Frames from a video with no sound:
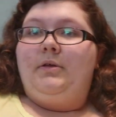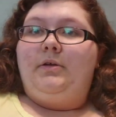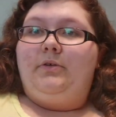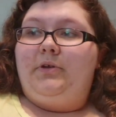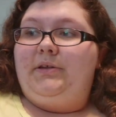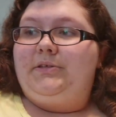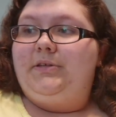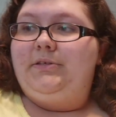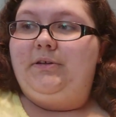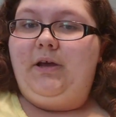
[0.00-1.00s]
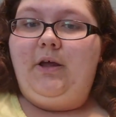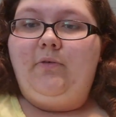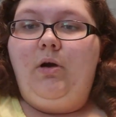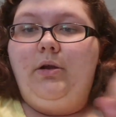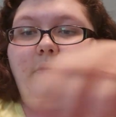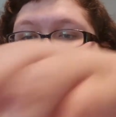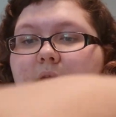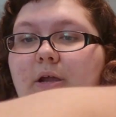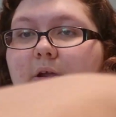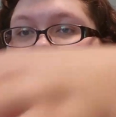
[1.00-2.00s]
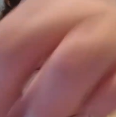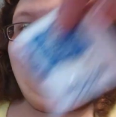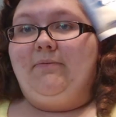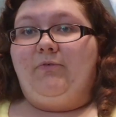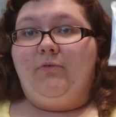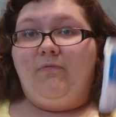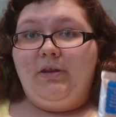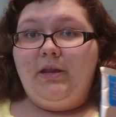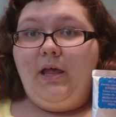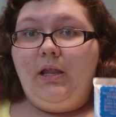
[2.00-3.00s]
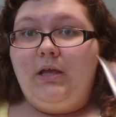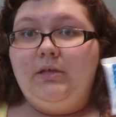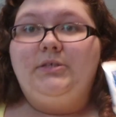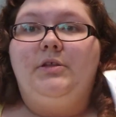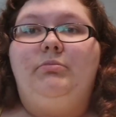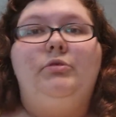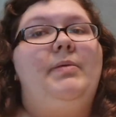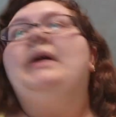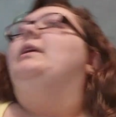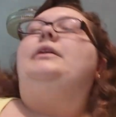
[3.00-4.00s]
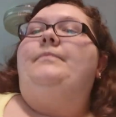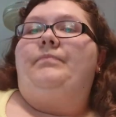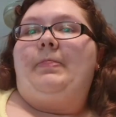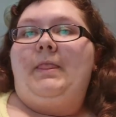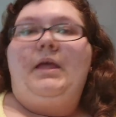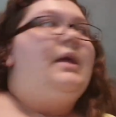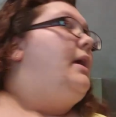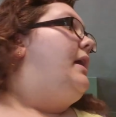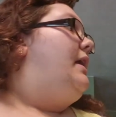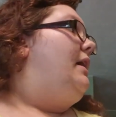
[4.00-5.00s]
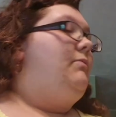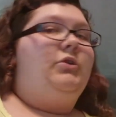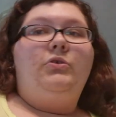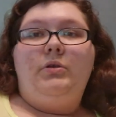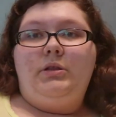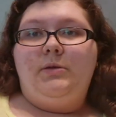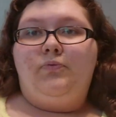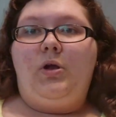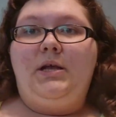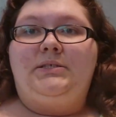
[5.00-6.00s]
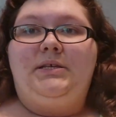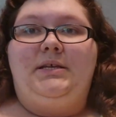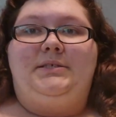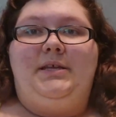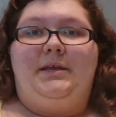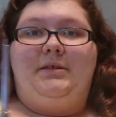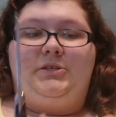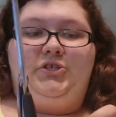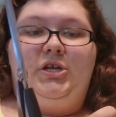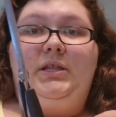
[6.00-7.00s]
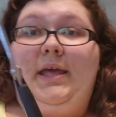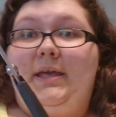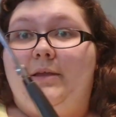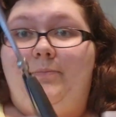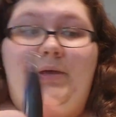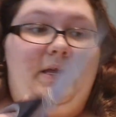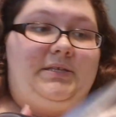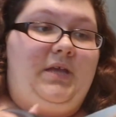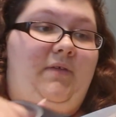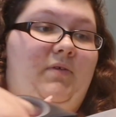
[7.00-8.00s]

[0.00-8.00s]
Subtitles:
Alright, so I got all the water in there, and now it's time for vanilla, so the blue packet. And I am currently processing the Chilean PSA